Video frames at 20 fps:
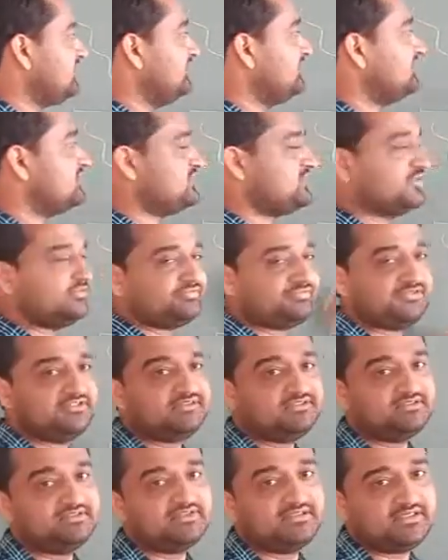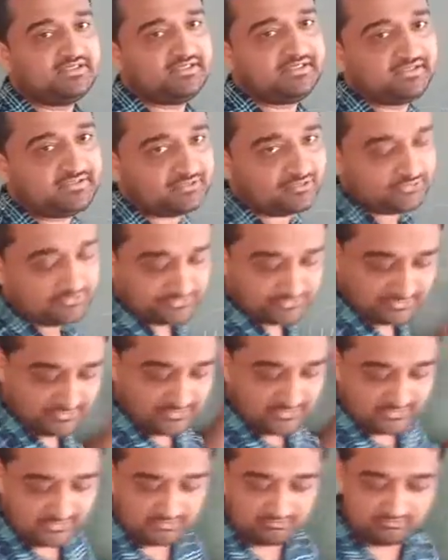energy of the electrons.
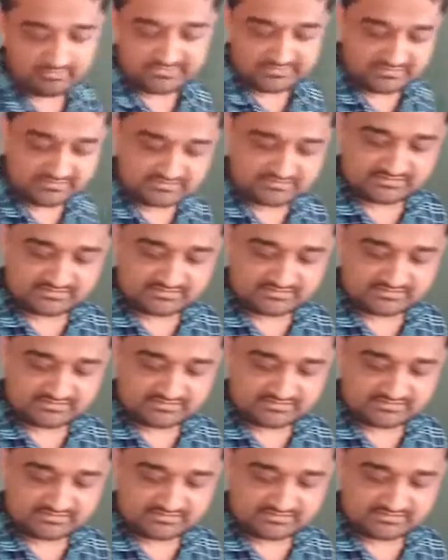Now let us